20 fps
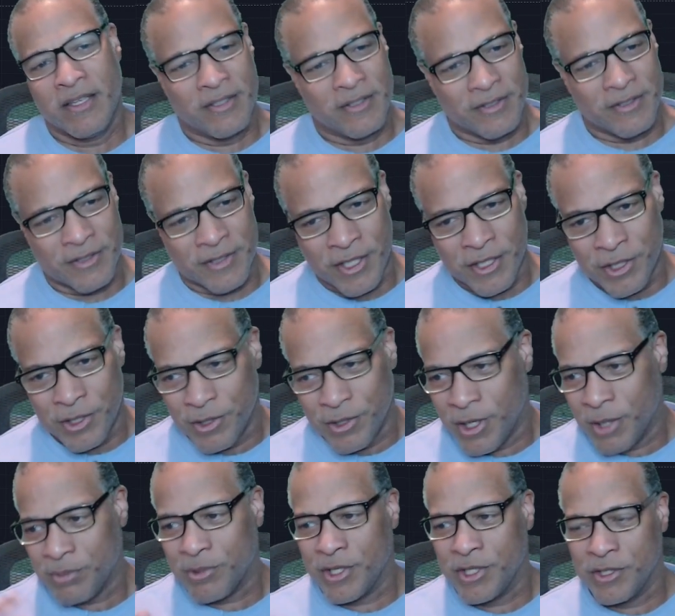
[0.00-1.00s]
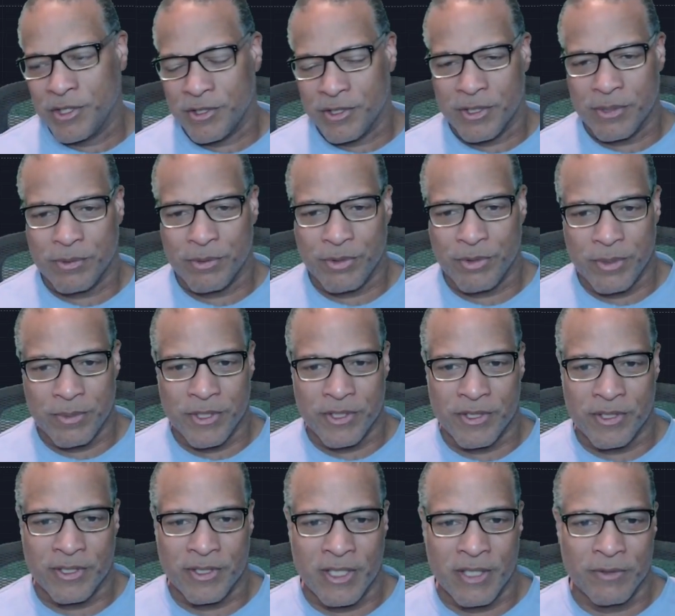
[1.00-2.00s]
then you upgrade your subscription
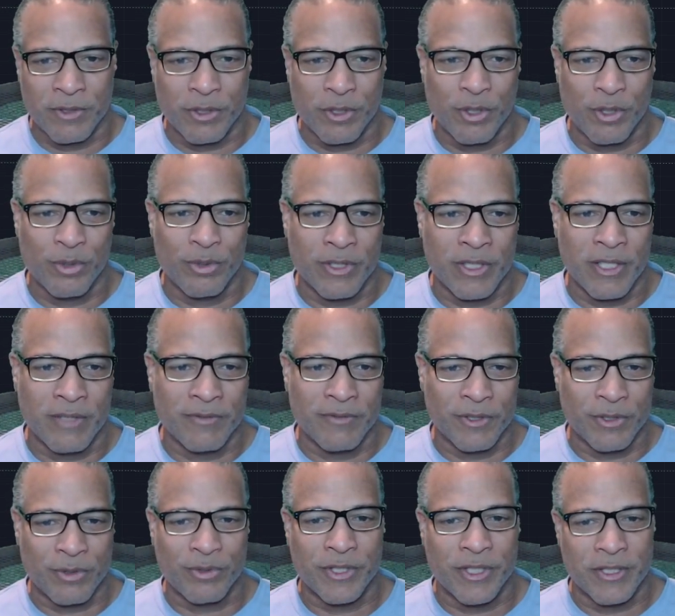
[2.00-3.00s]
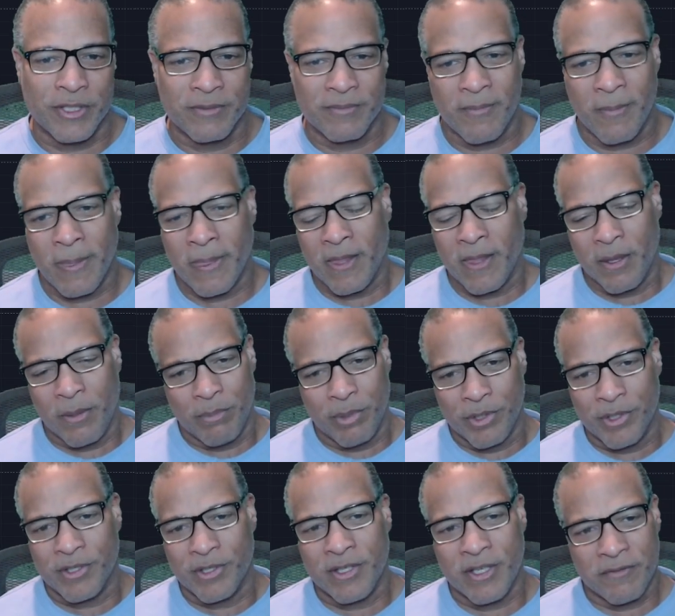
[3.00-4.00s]
to level 2 or level 3.
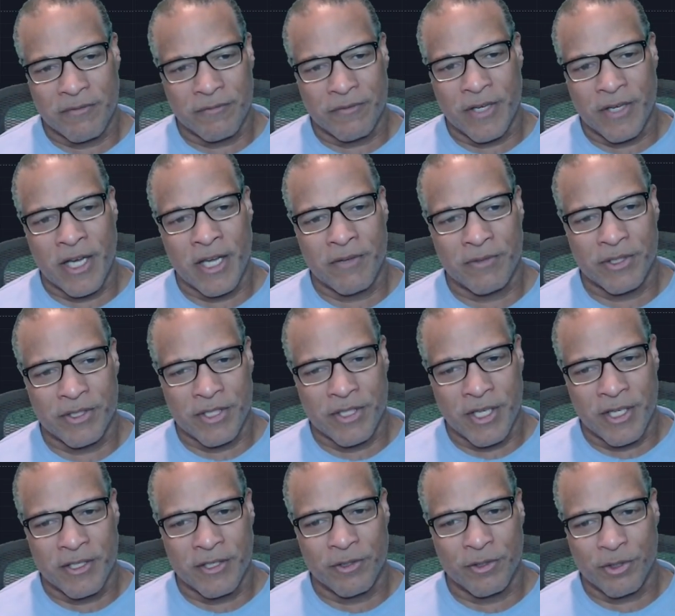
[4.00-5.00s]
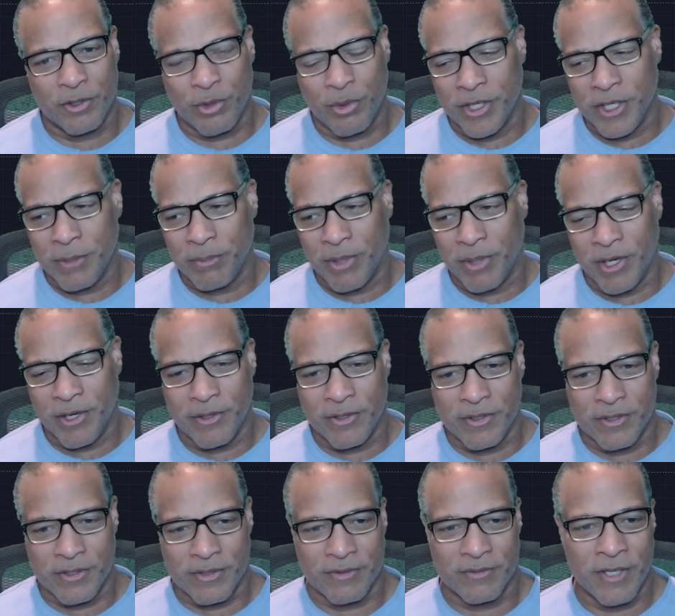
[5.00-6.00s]
Put it on 5 or 10 or 20
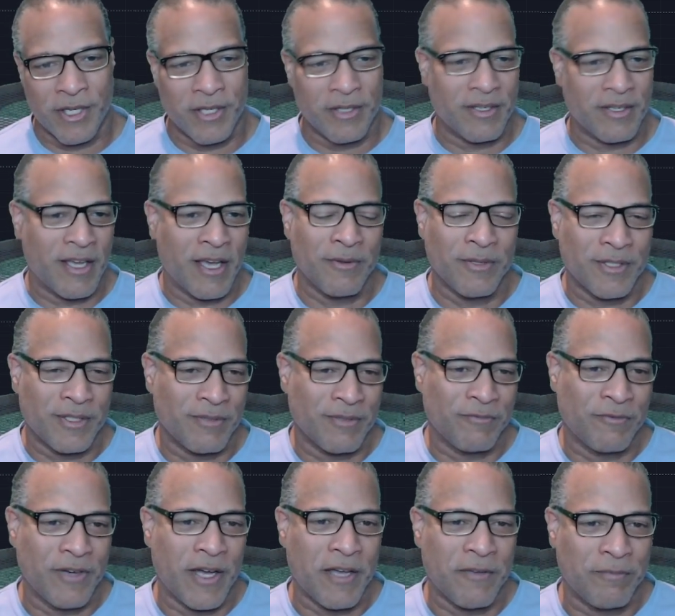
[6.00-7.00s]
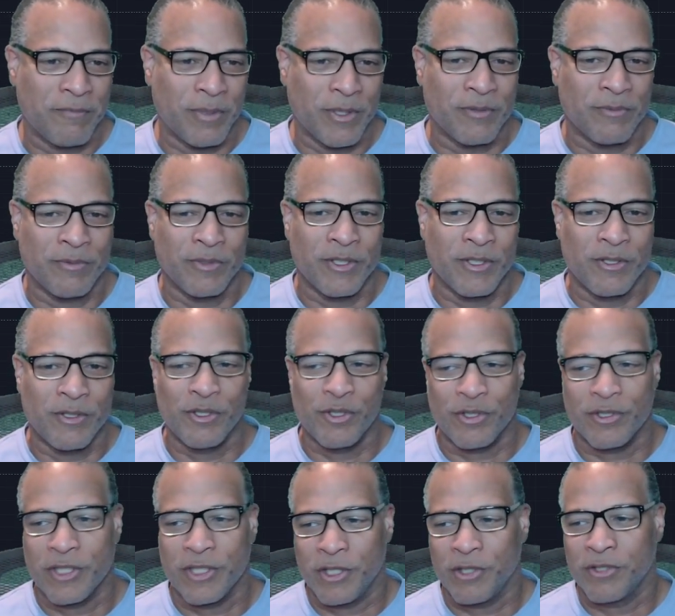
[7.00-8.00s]
pairs, right? I would say 5 pairs. You
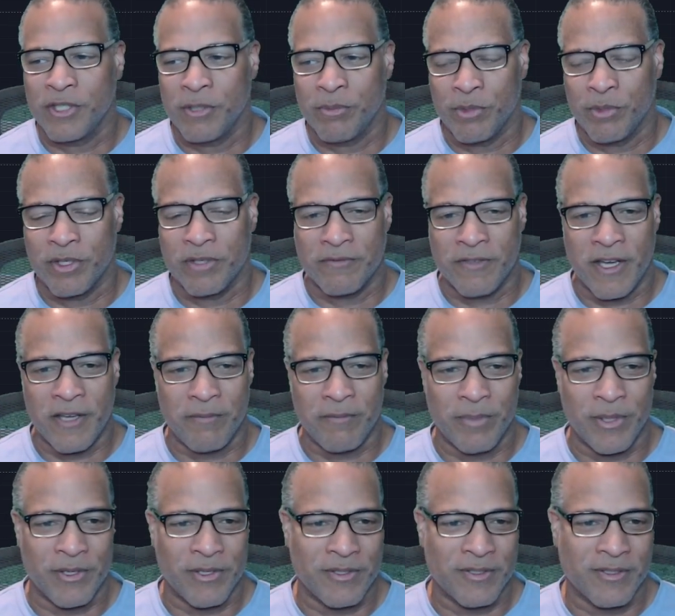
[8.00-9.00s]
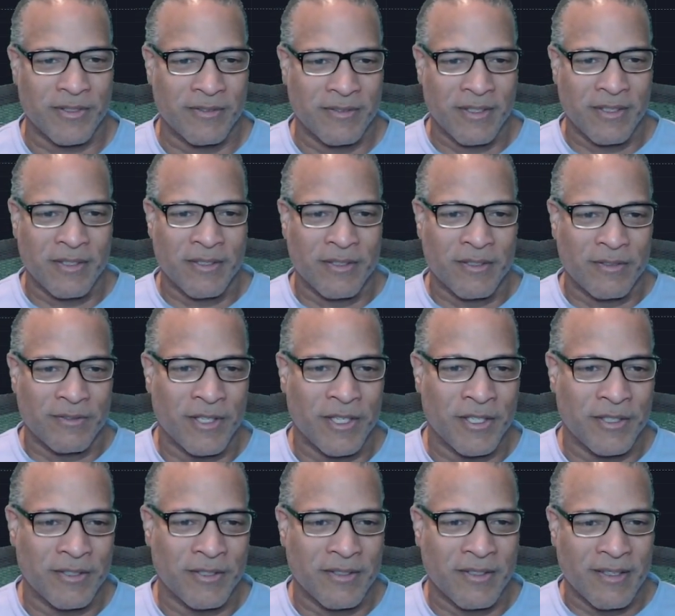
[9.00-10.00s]
usually don't need more than 5 pairs,
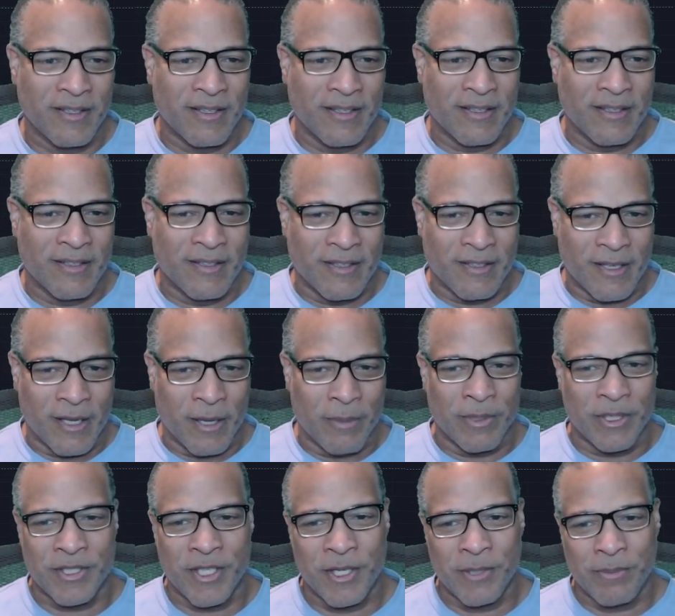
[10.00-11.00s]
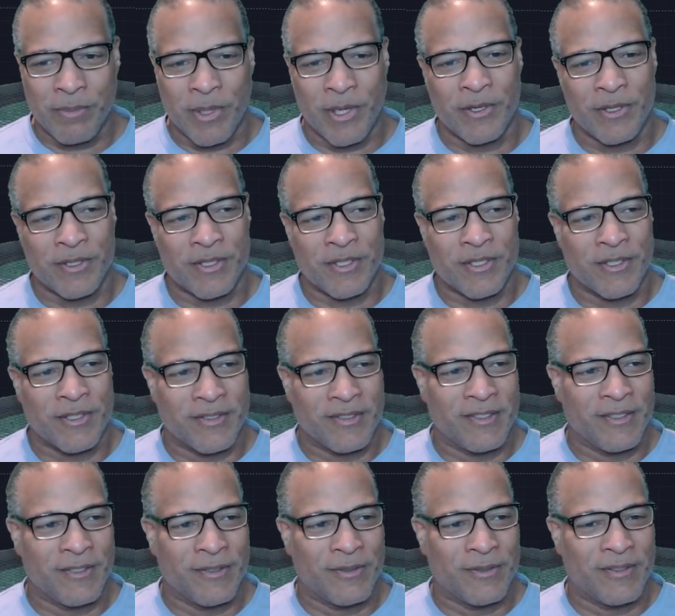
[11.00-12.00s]
right? I mean, 10 pairs. It's
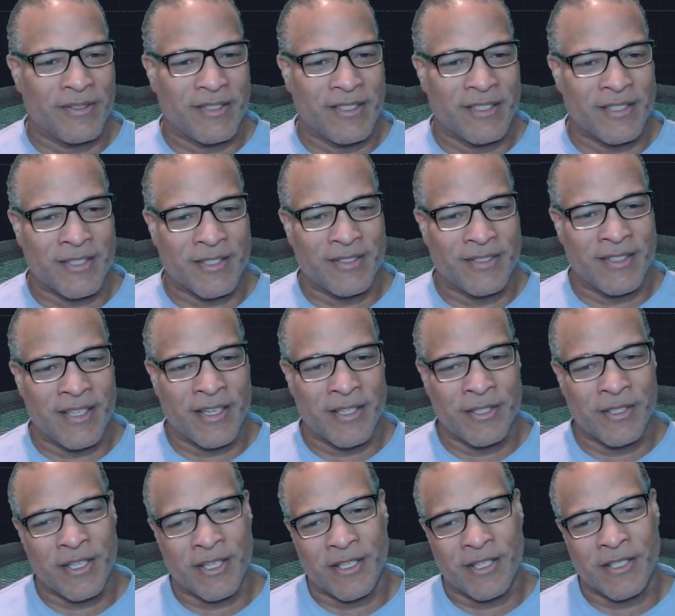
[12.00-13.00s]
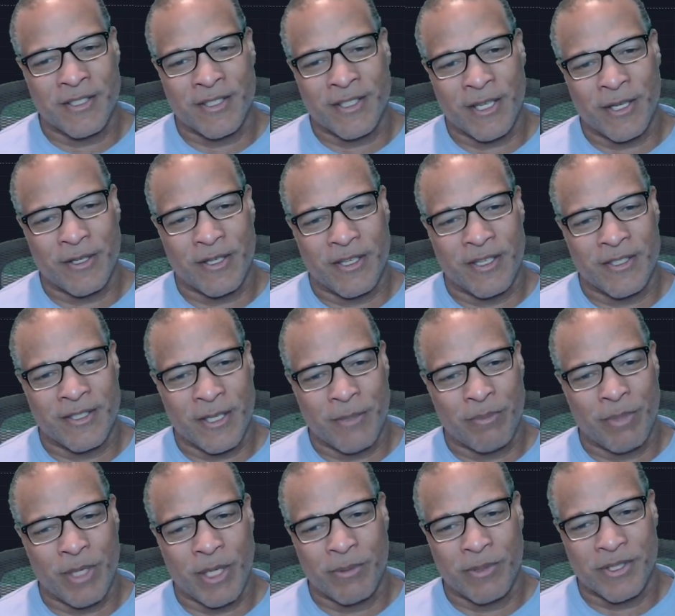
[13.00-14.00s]
like
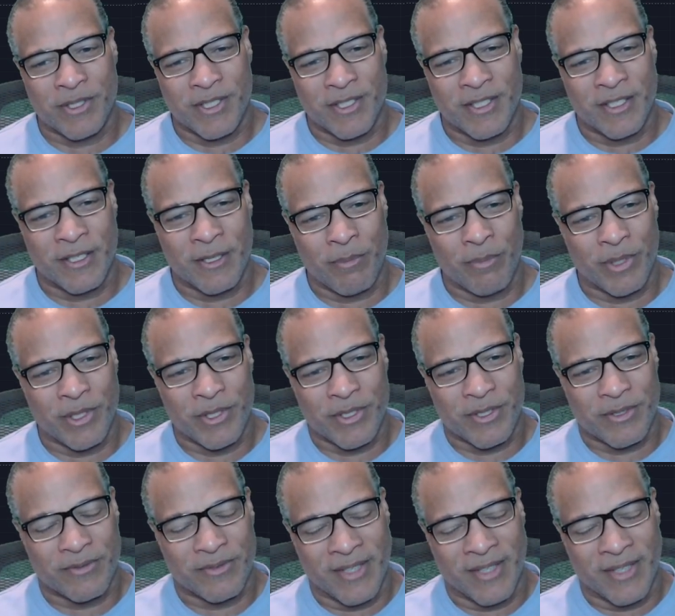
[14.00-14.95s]
babysitting a bunch of